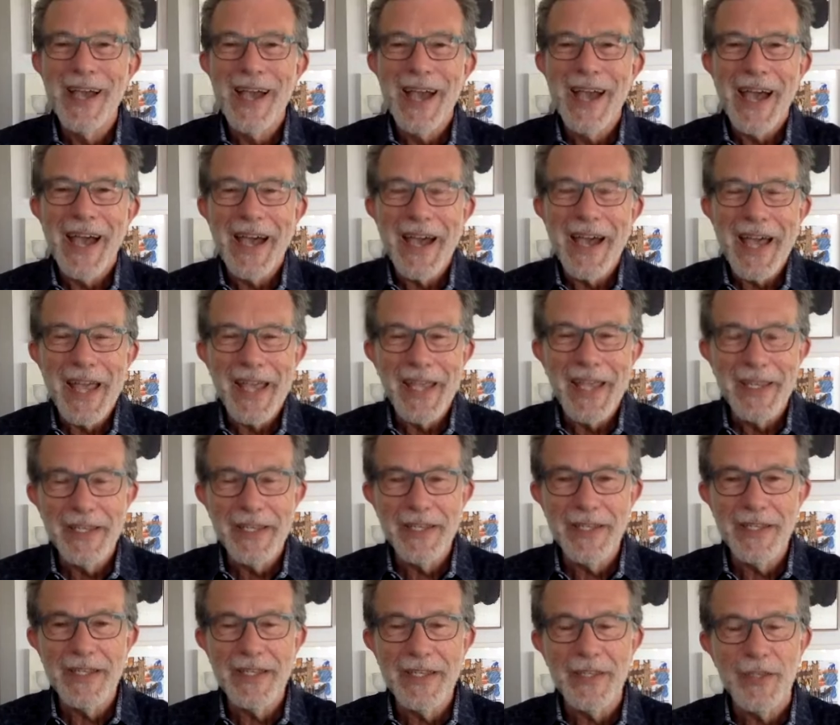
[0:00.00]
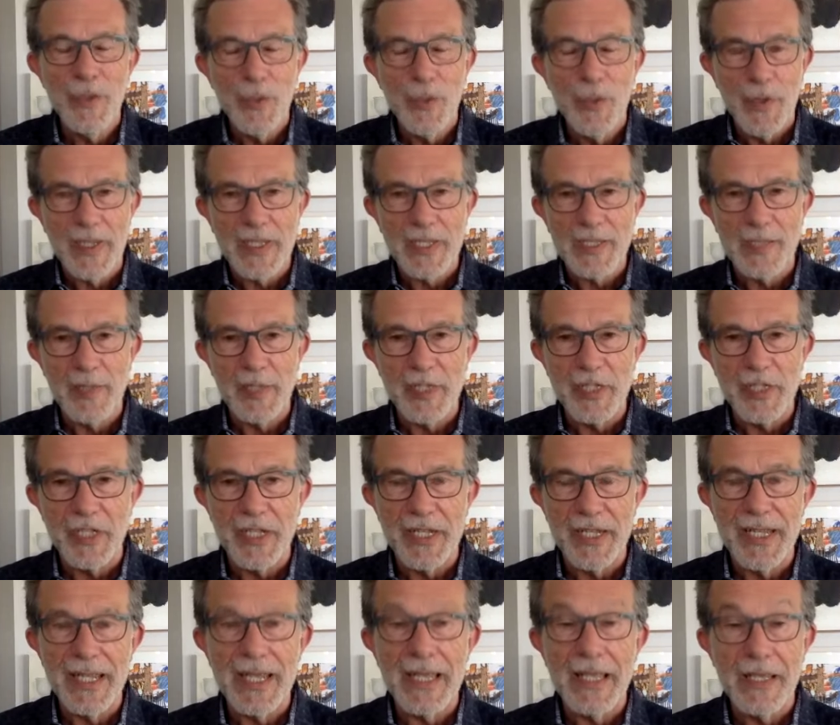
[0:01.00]
And your
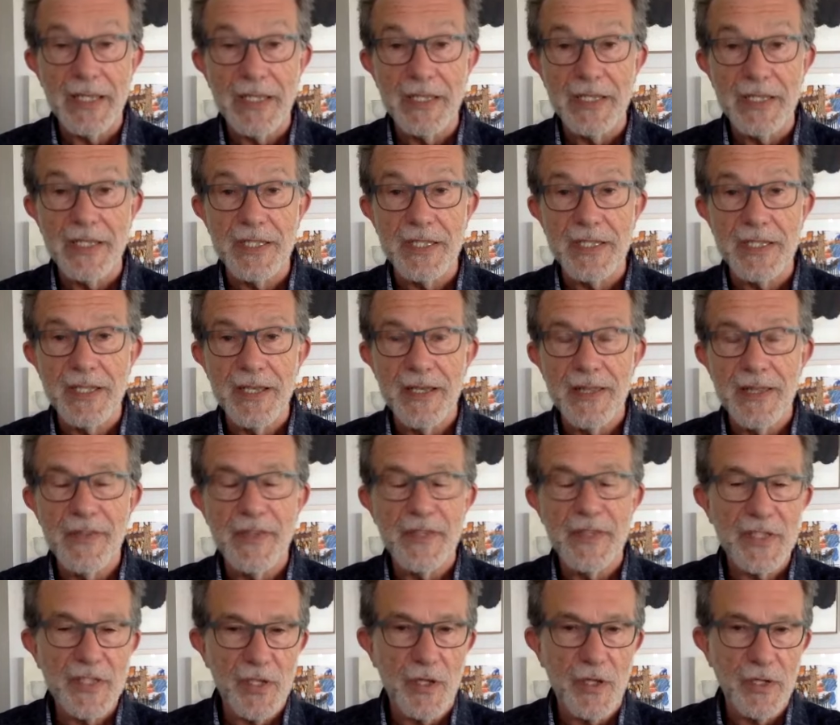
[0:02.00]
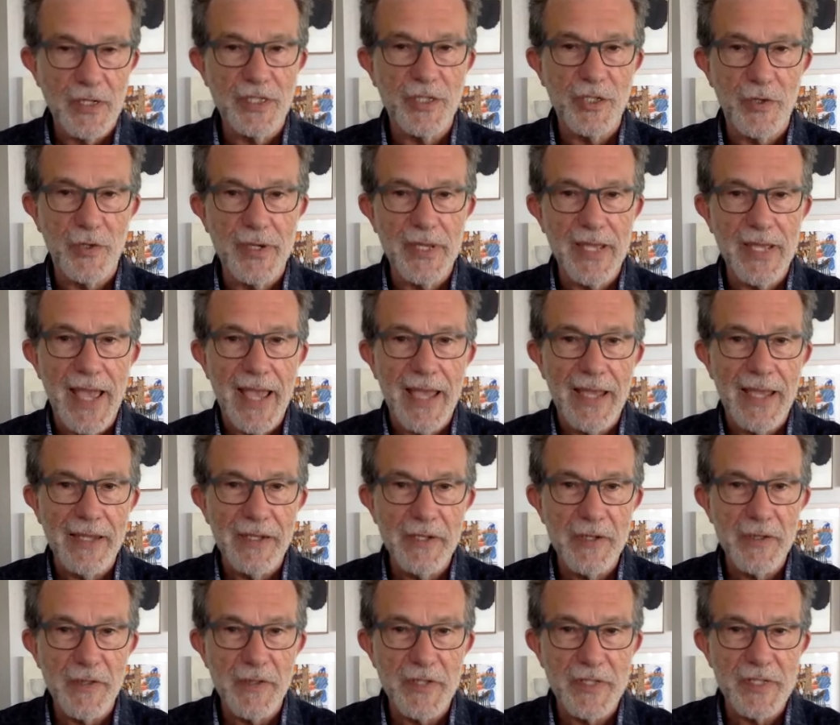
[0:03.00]
exhibition is The Solitary
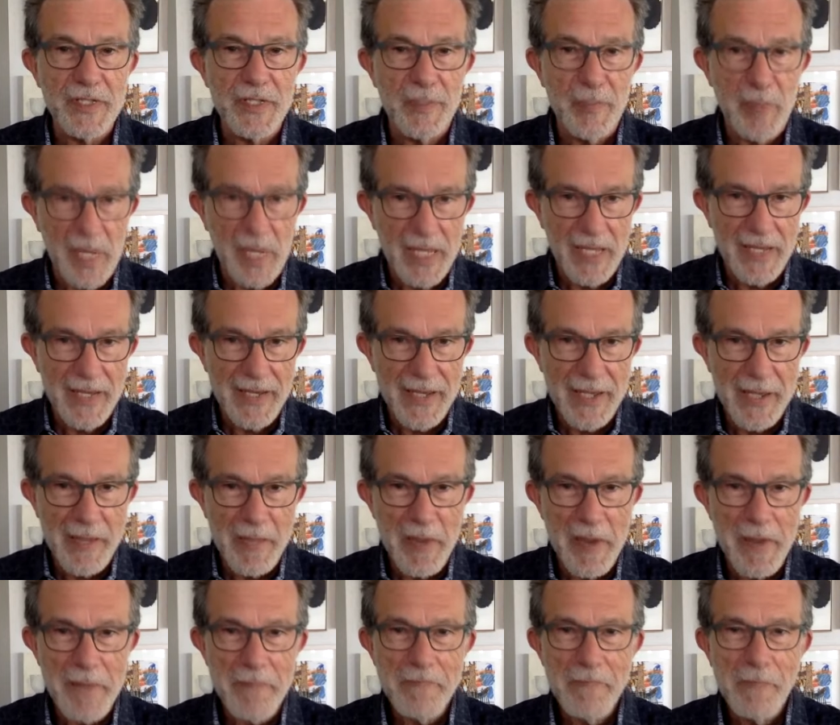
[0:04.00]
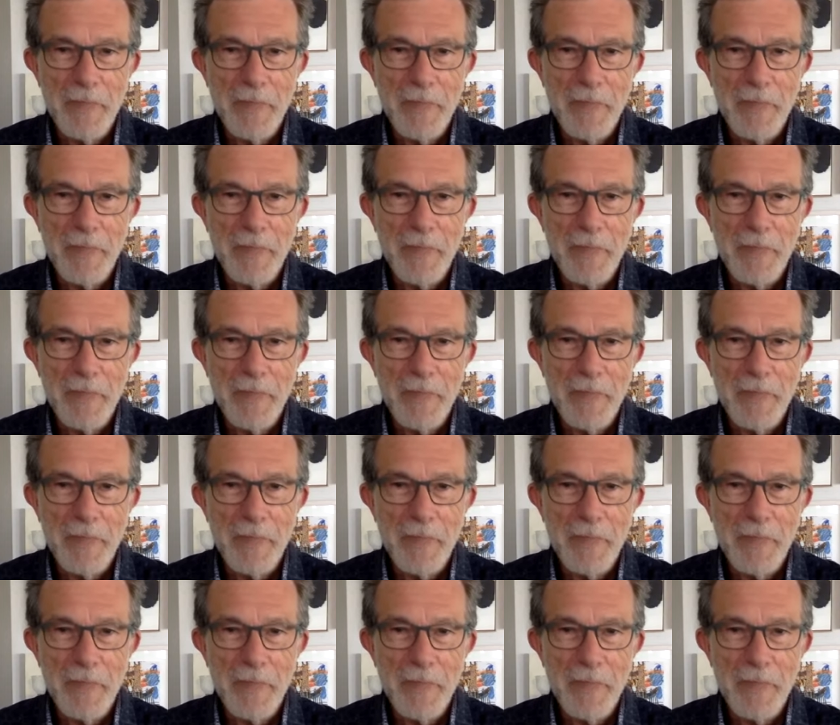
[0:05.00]
and the Sublime.